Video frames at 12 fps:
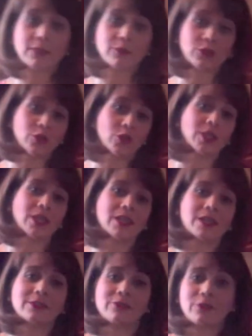for
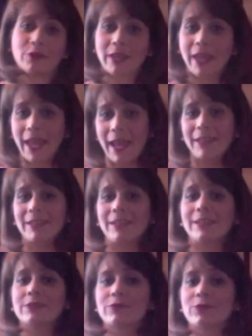cookies, for
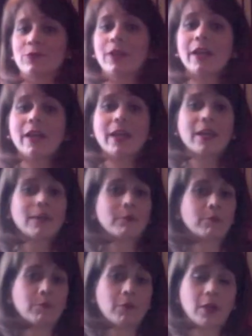candies, for,
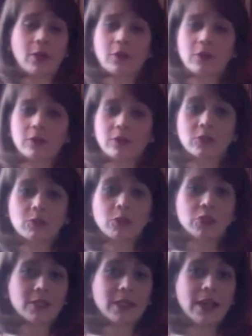you
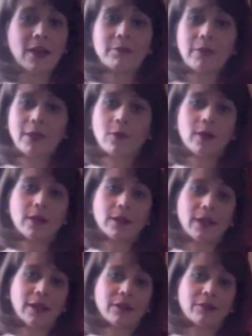squish it down and make oil
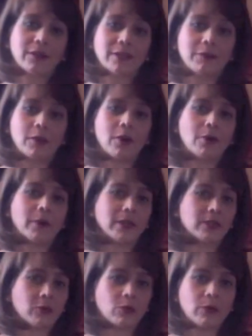out of it. It all
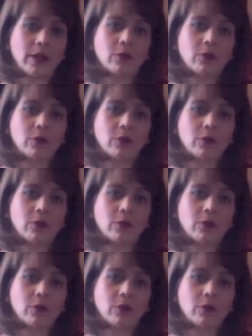makes a great